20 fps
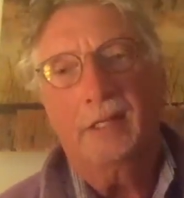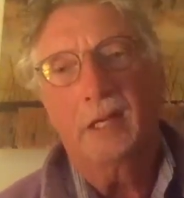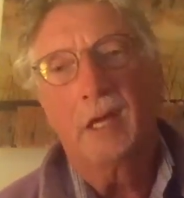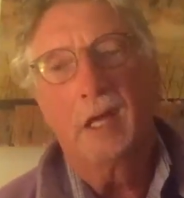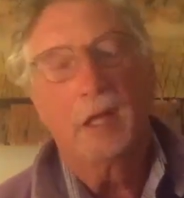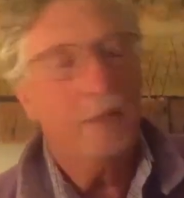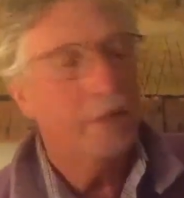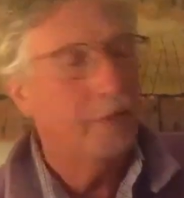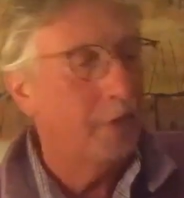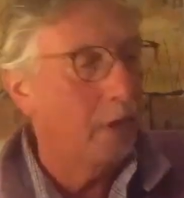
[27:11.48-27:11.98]

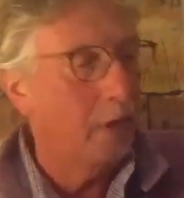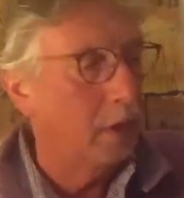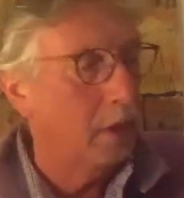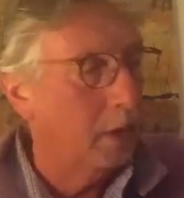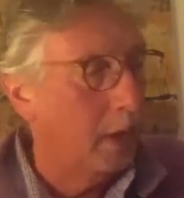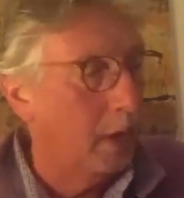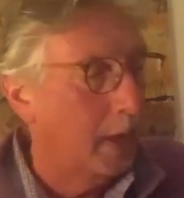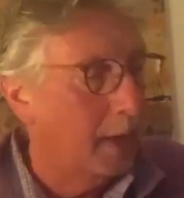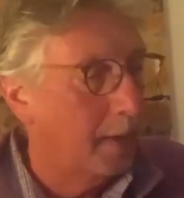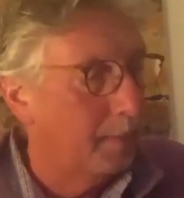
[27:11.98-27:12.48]

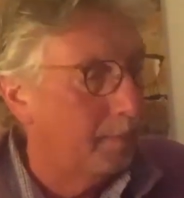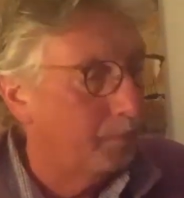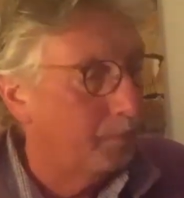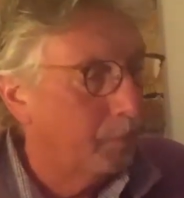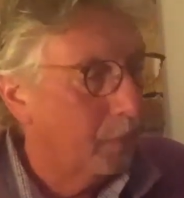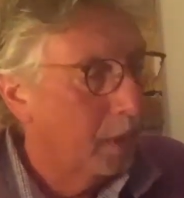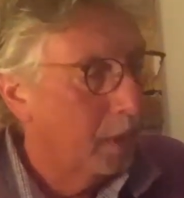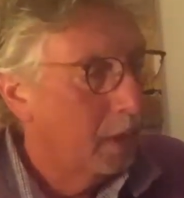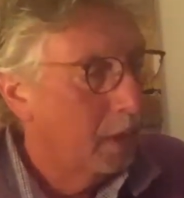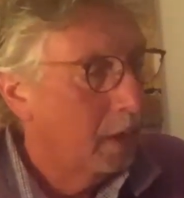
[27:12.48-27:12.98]
They're
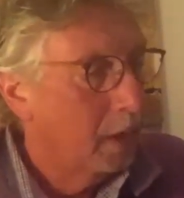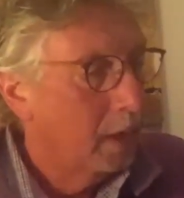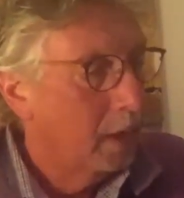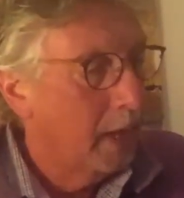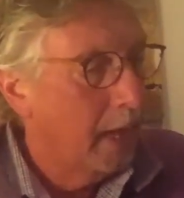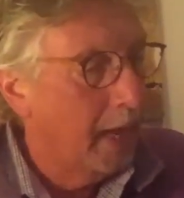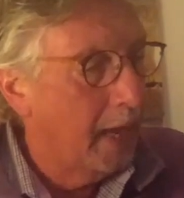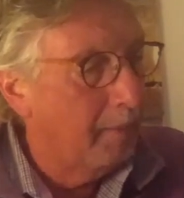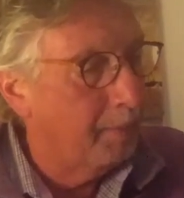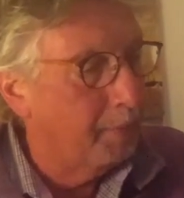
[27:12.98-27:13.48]

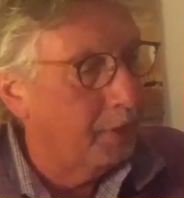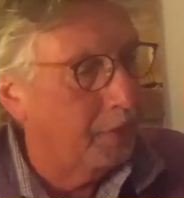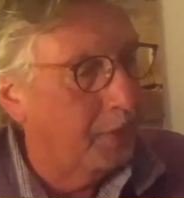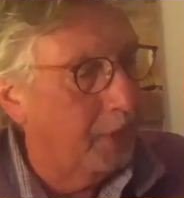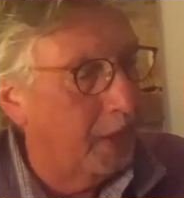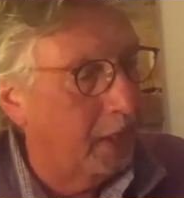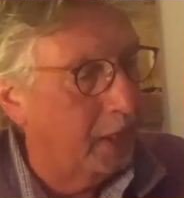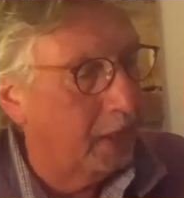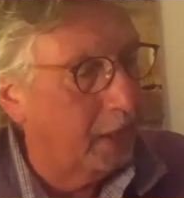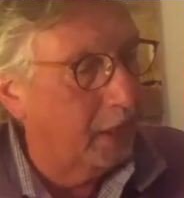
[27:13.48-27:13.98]

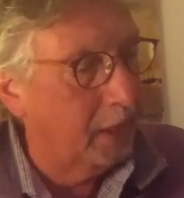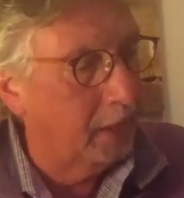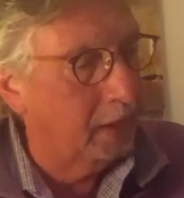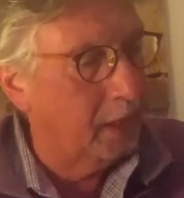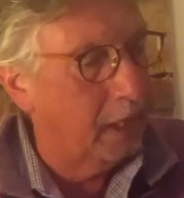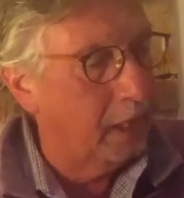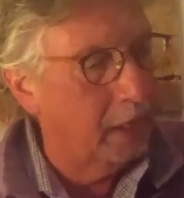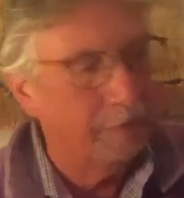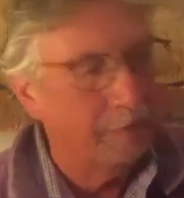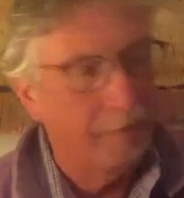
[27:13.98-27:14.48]
apathetic and
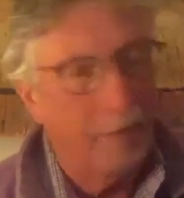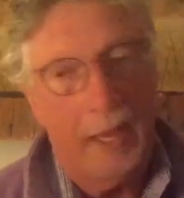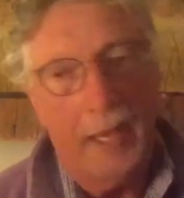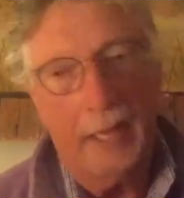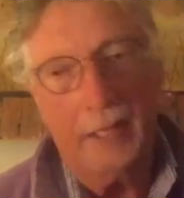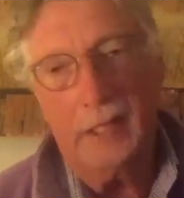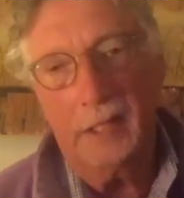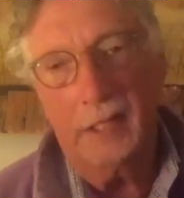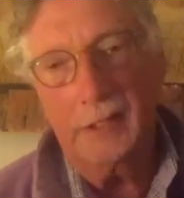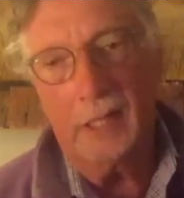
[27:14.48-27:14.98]
kind of
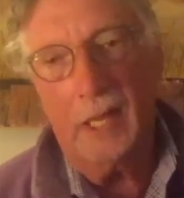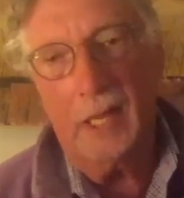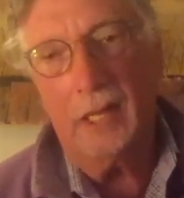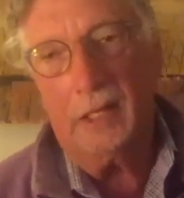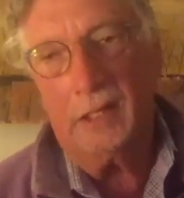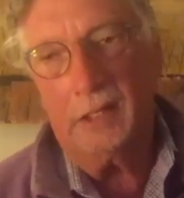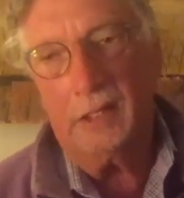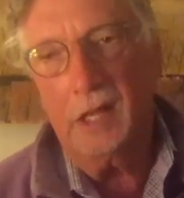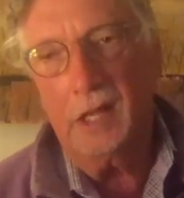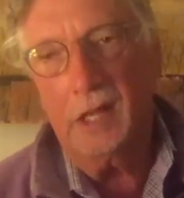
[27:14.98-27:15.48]

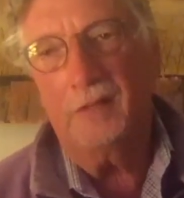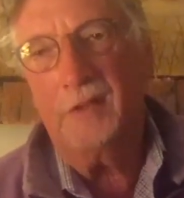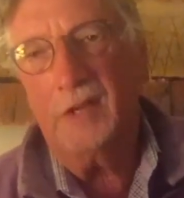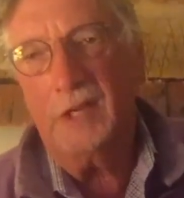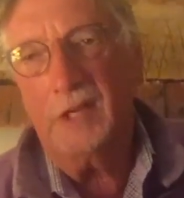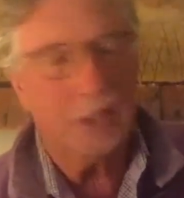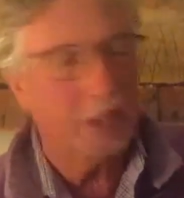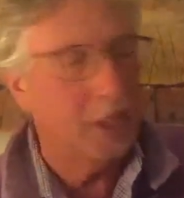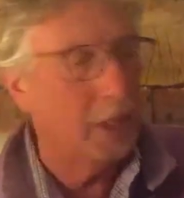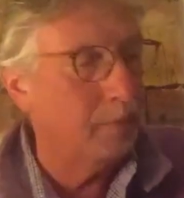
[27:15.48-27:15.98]
anhedonic.
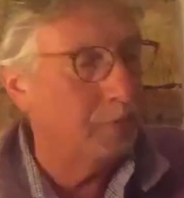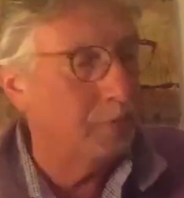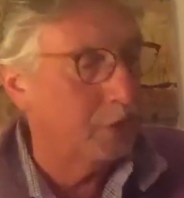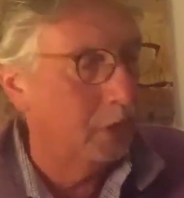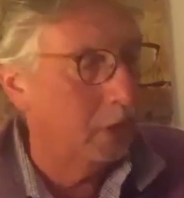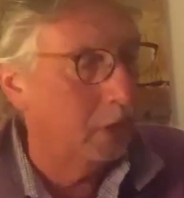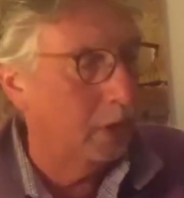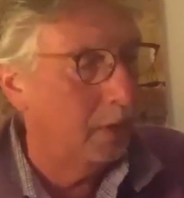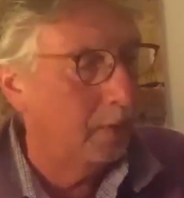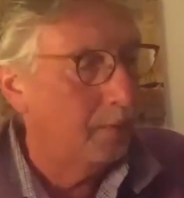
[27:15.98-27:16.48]
Nothing seems
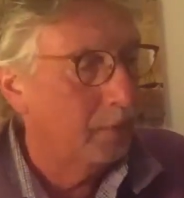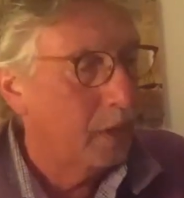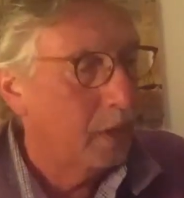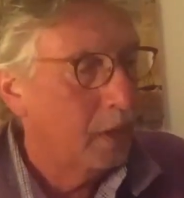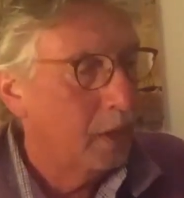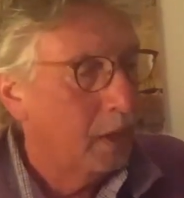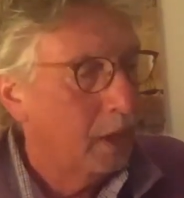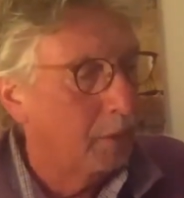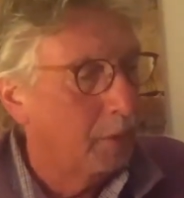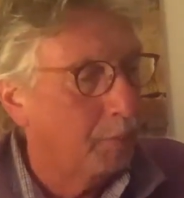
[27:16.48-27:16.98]
to
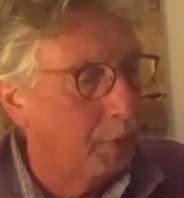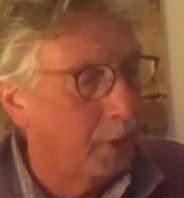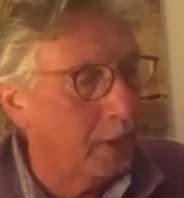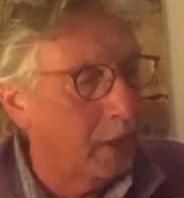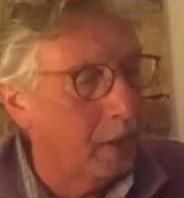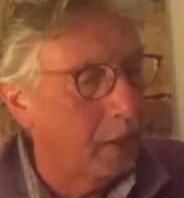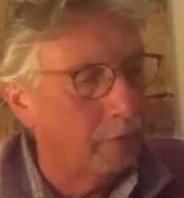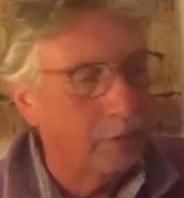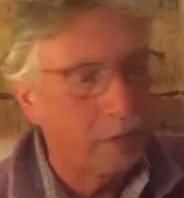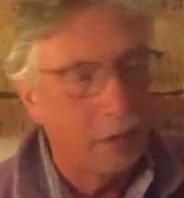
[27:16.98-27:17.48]
bring
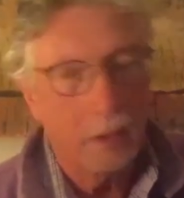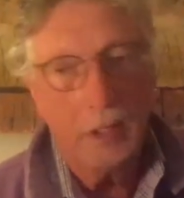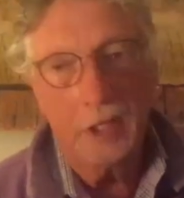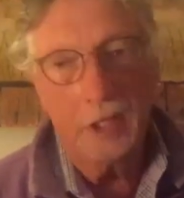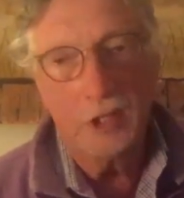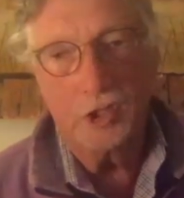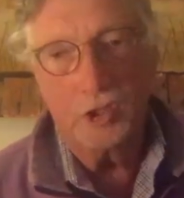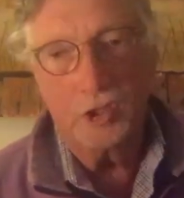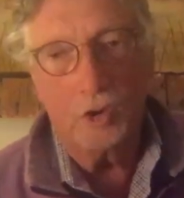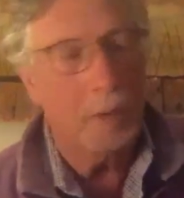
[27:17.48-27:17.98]
out
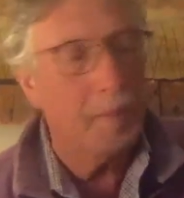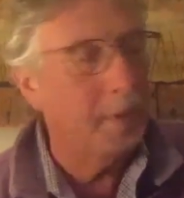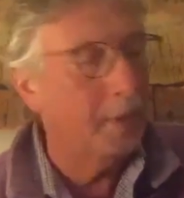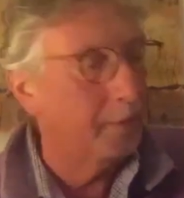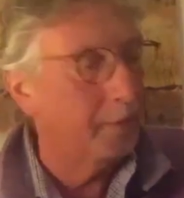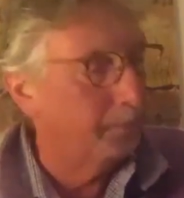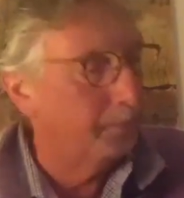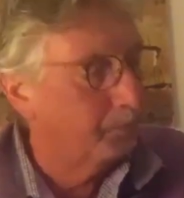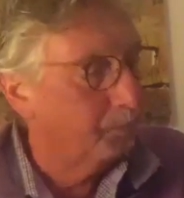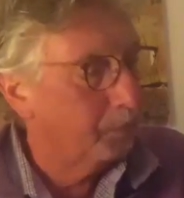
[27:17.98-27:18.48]

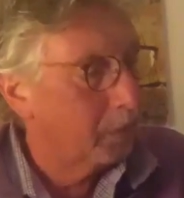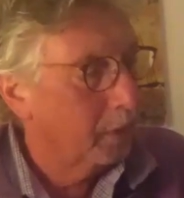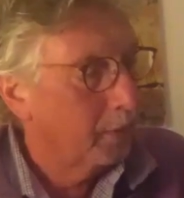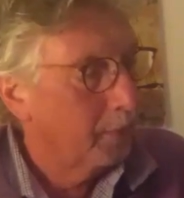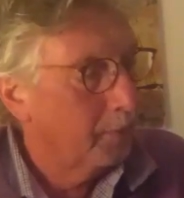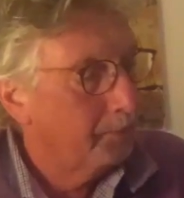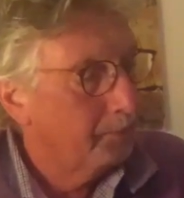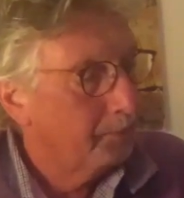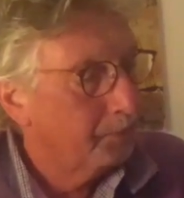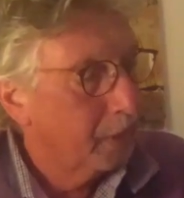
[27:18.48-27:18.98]
enjoyment.
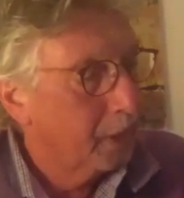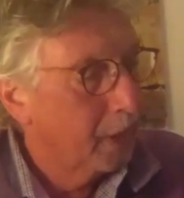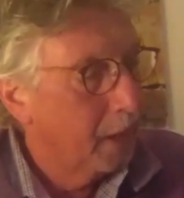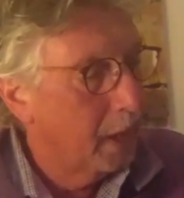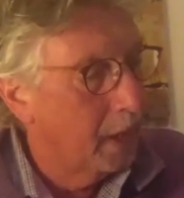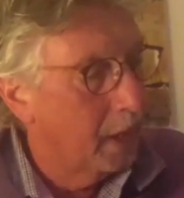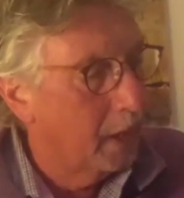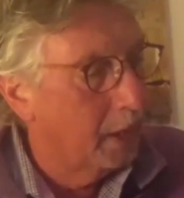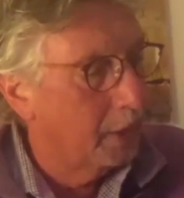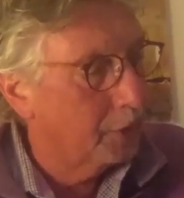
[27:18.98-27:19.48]

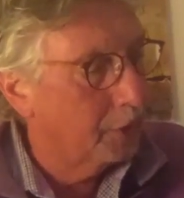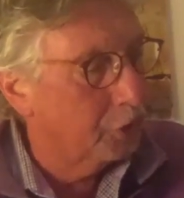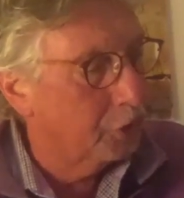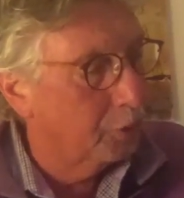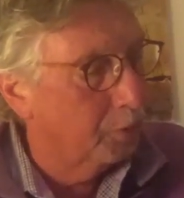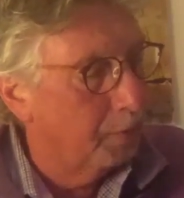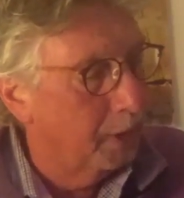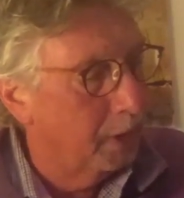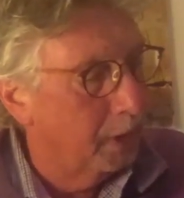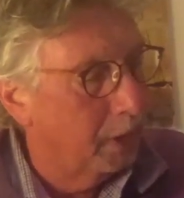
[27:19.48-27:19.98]
And so
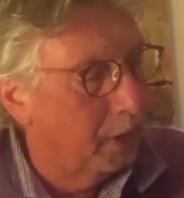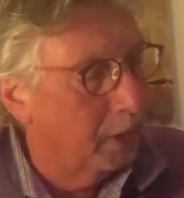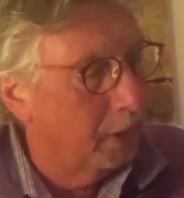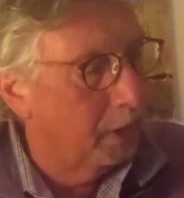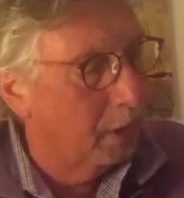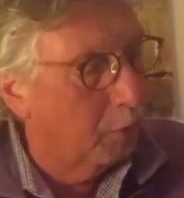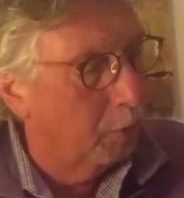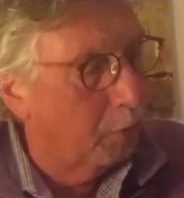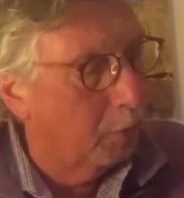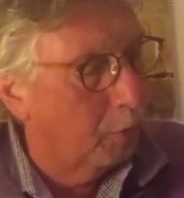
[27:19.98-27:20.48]
be
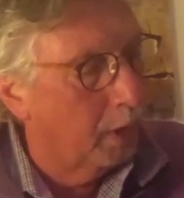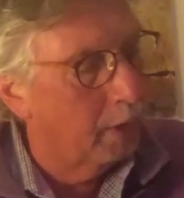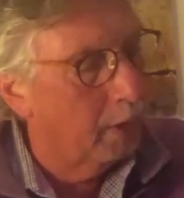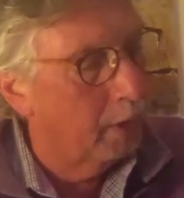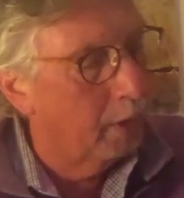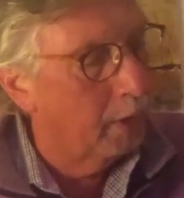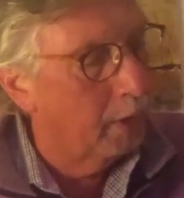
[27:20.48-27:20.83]
aware of